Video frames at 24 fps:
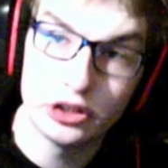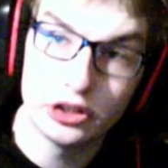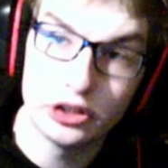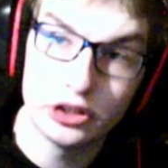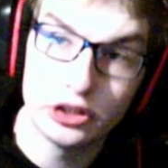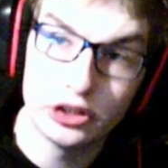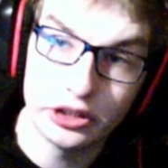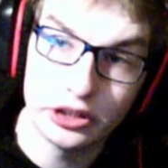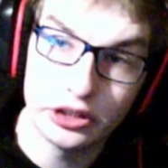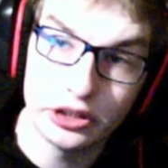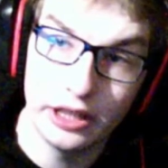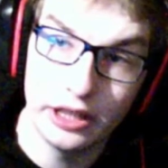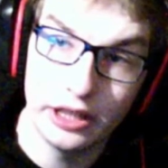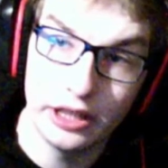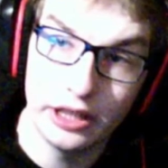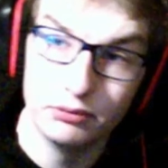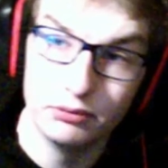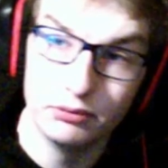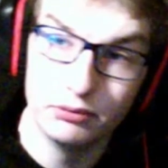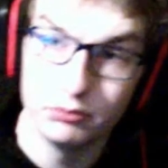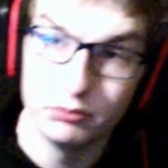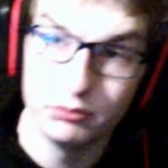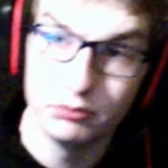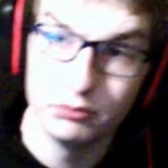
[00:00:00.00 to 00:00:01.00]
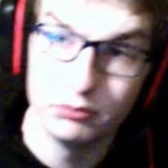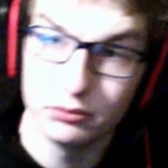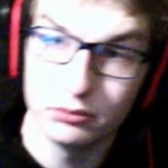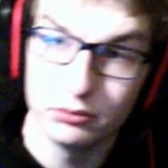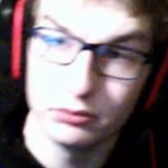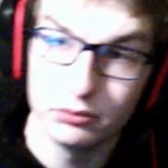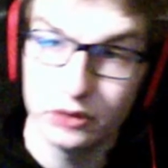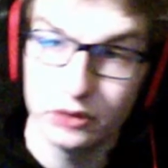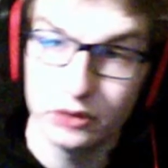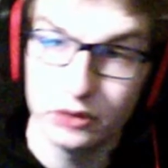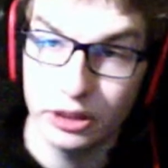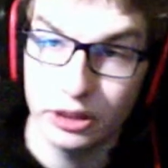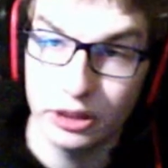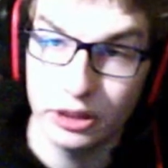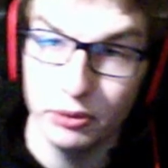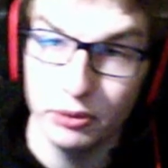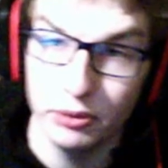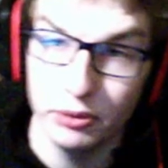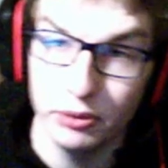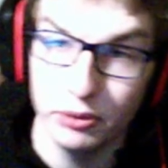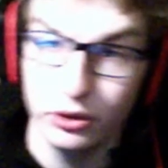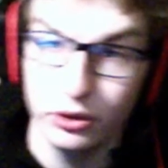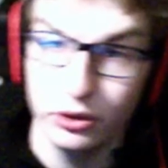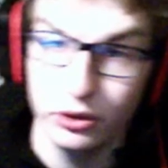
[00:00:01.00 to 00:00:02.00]
In some of you
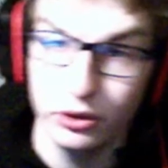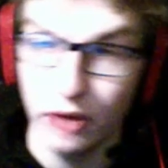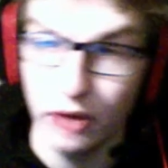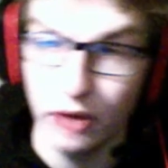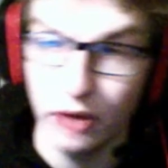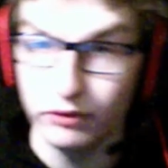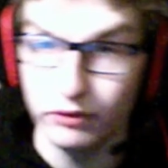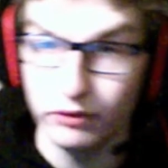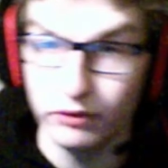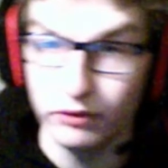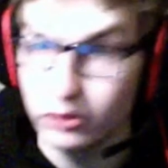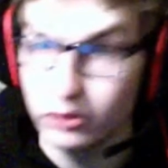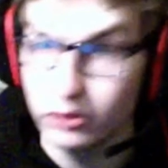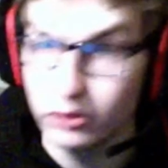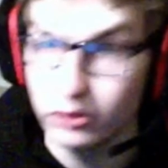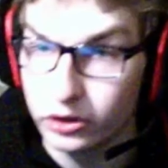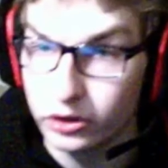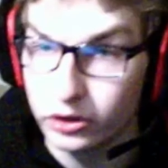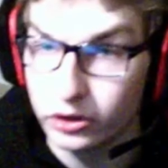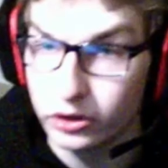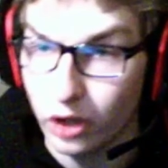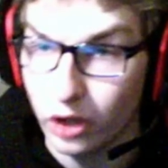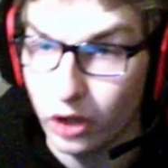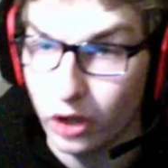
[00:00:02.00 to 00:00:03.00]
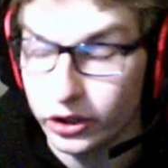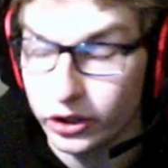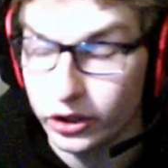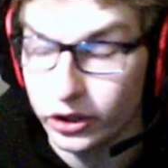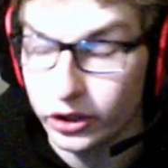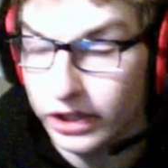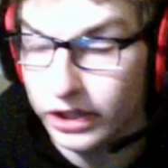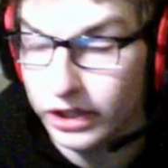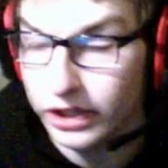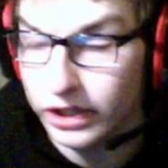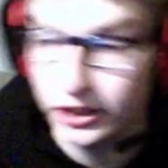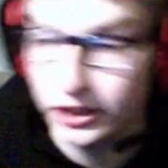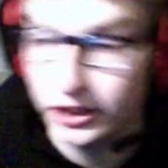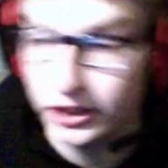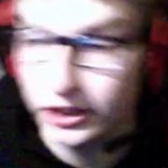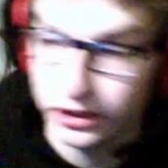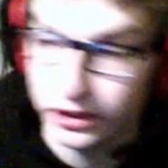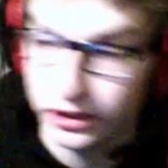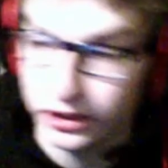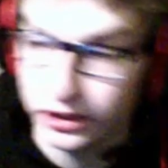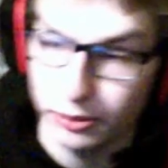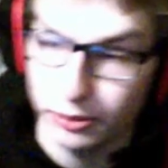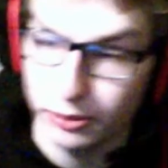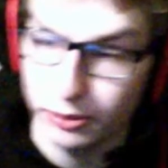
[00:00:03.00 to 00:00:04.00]
have darker days and some of
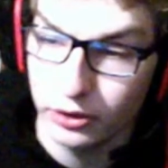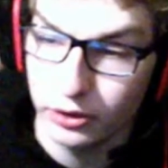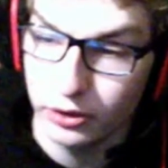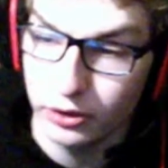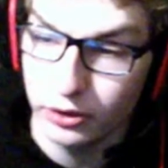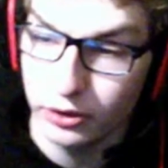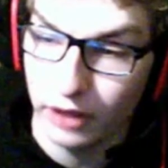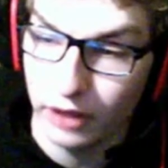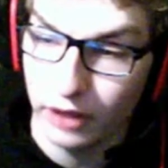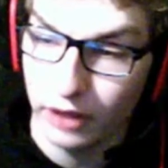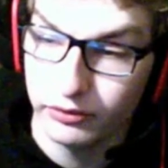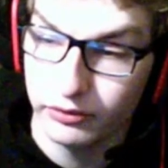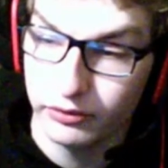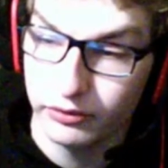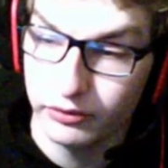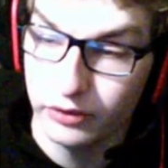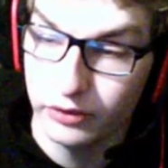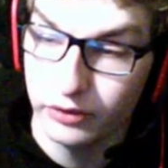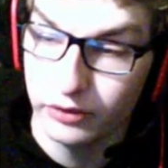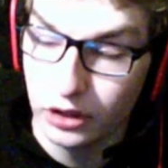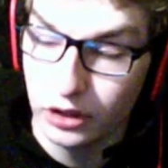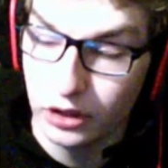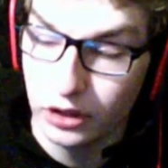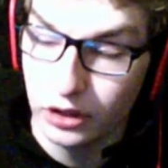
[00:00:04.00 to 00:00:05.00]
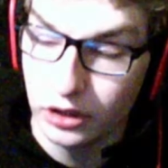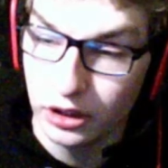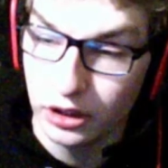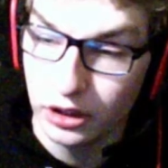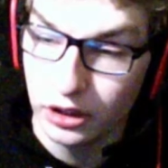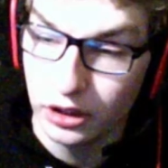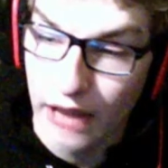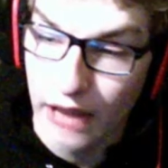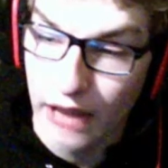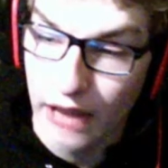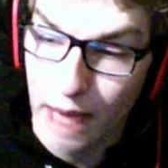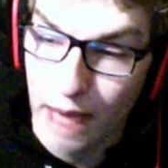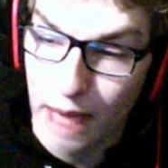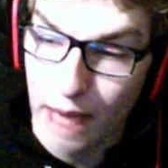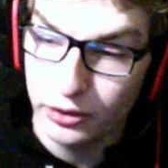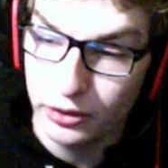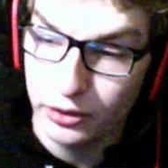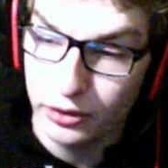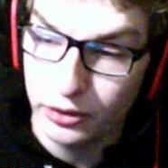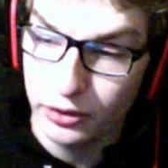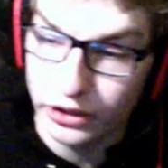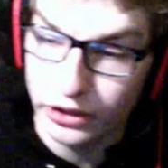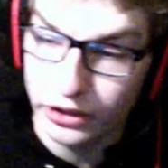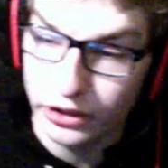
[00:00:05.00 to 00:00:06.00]
you have happier
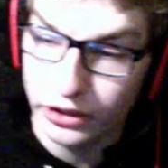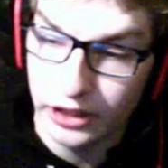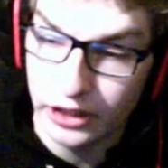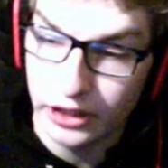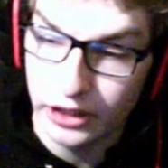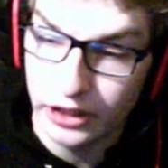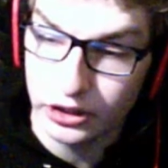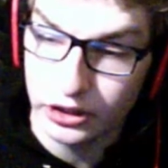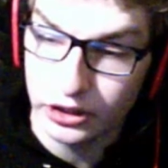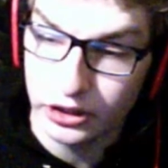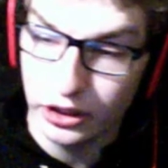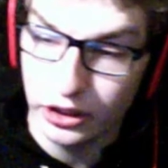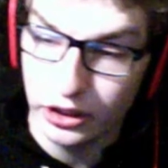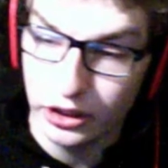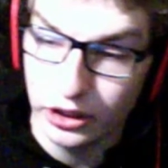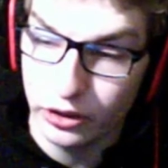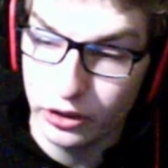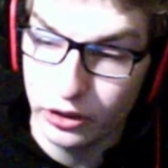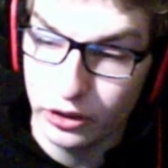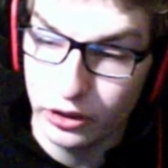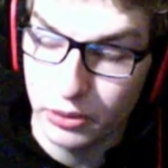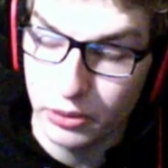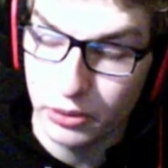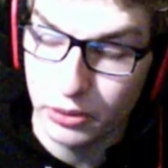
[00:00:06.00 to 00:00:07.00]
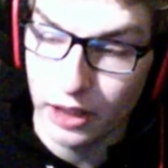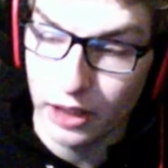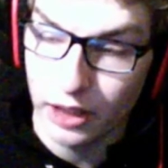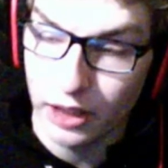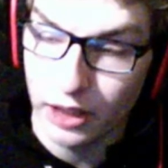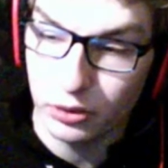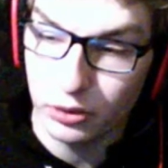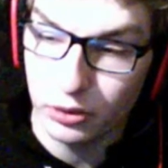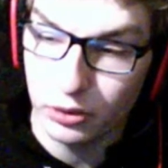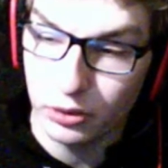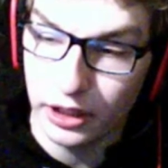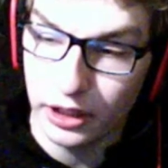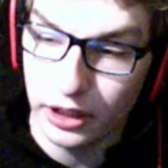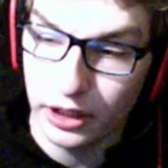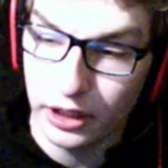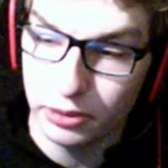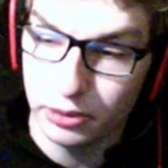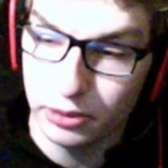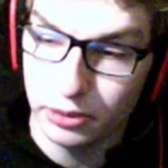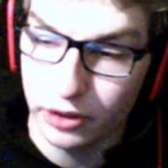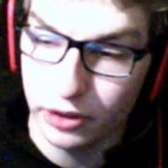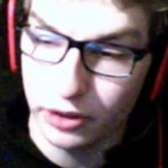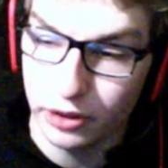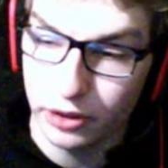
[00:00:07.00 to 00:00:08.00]
days, and either way I would like to bring
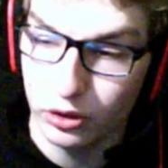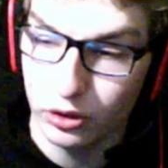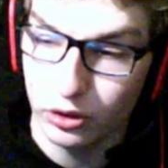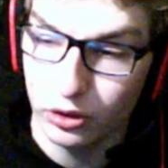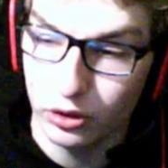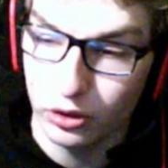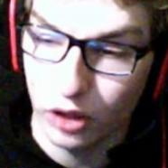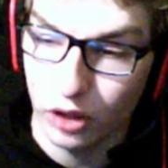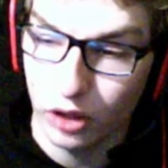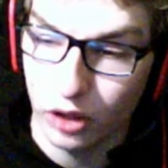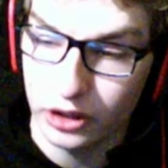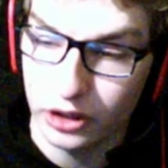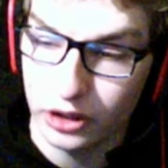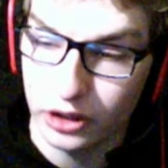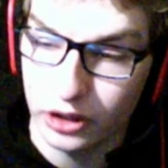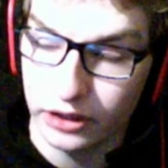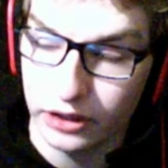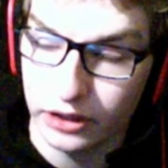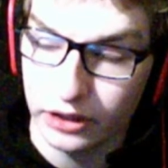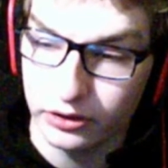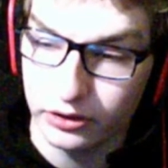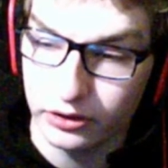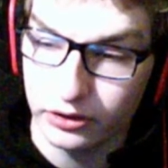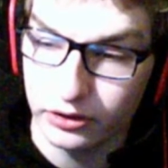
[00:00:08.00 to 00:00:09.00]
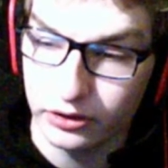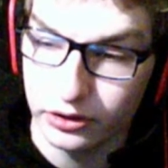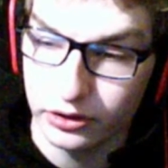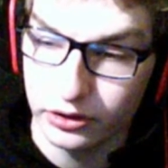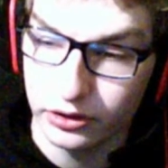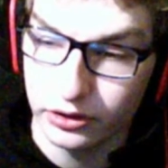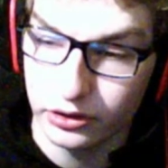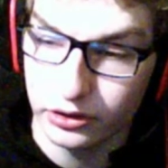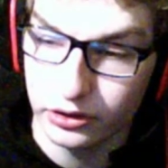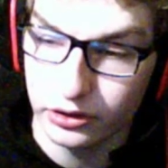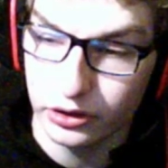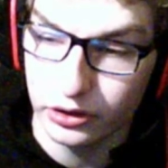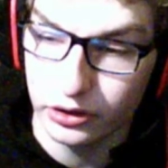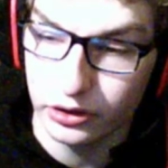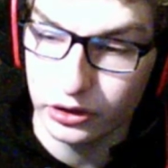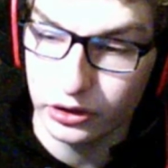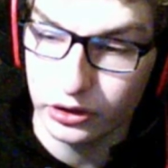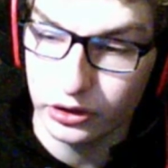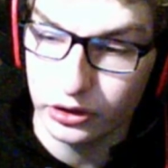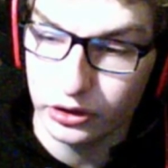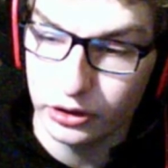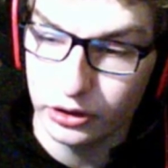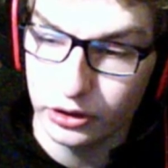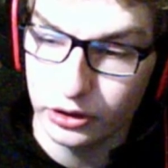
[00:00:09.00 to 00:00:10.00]
you content to
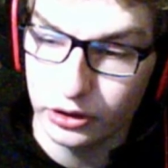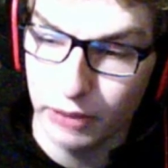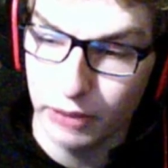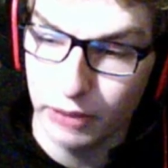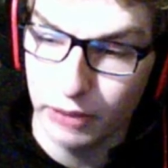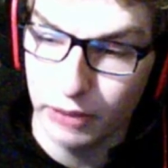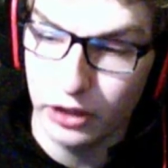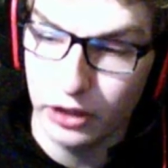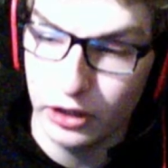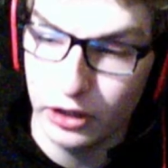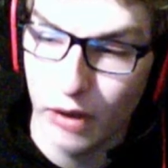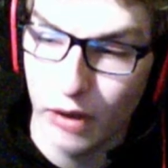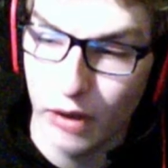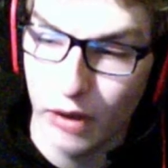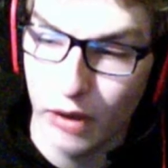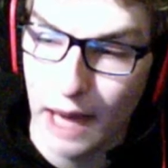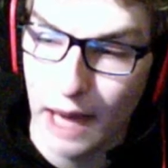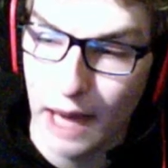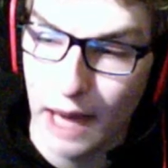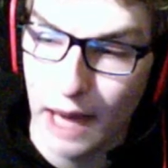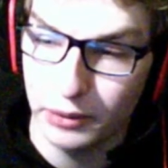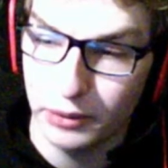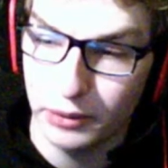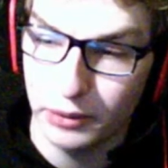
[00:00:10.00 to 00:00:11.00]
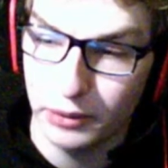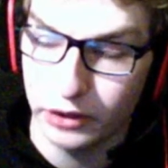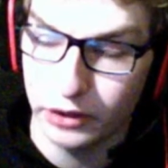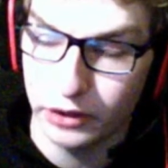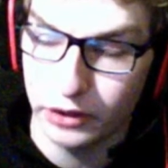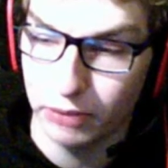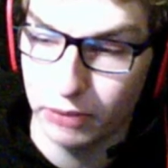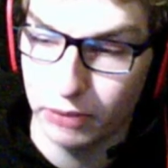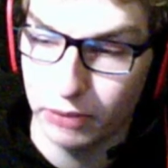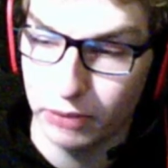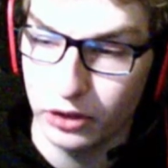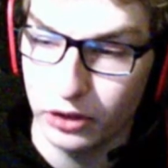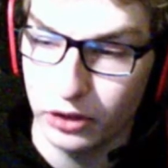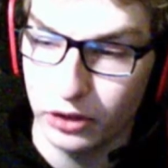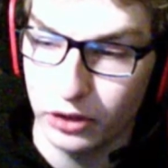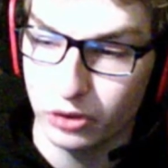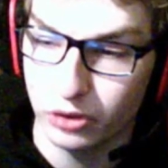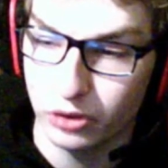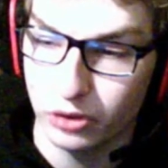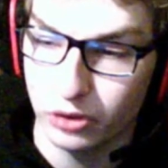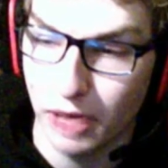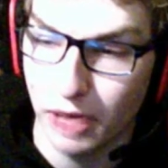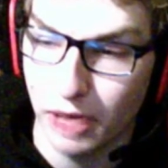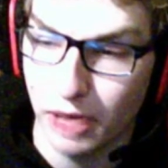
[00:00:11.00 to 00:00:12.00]
make you happy and make you
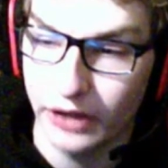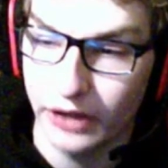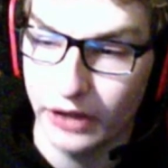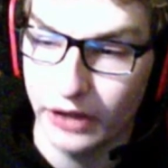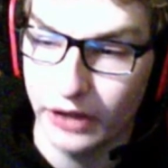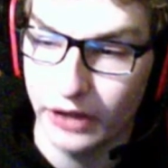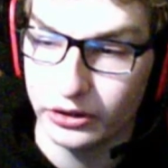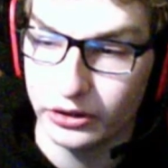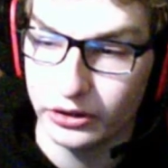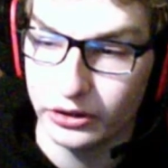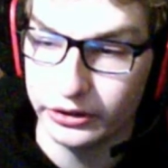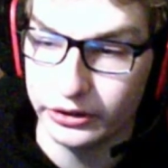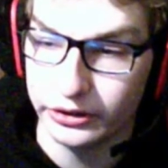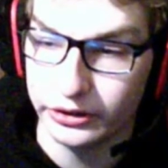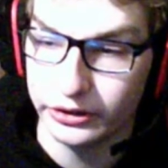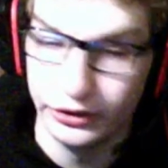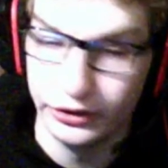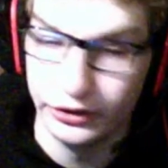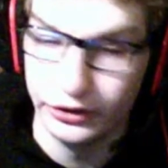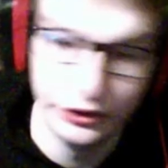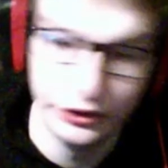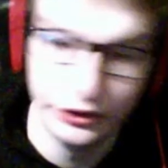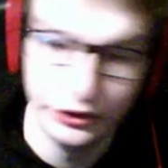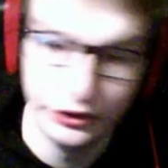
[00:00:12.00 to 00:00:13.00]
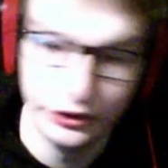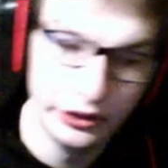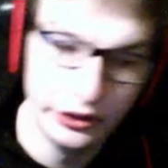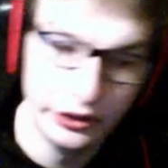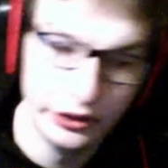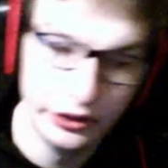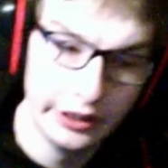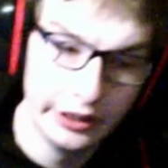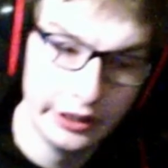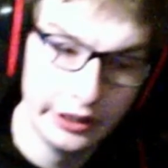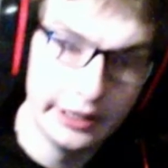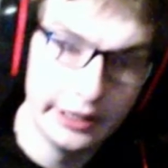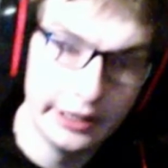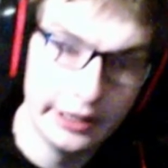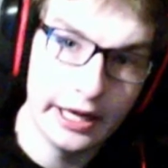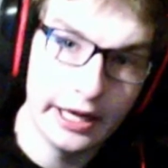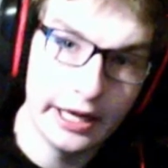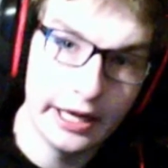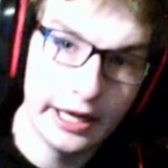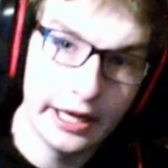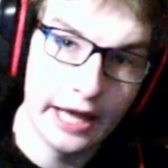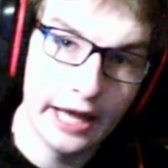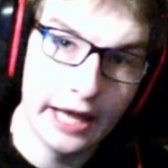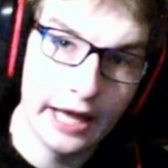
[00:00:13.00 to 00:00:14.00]
smile,
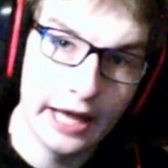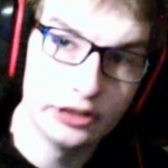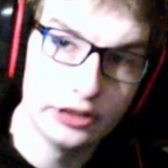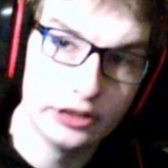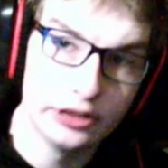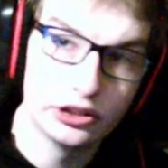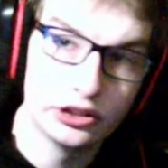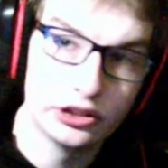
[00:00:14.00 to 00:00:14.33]
and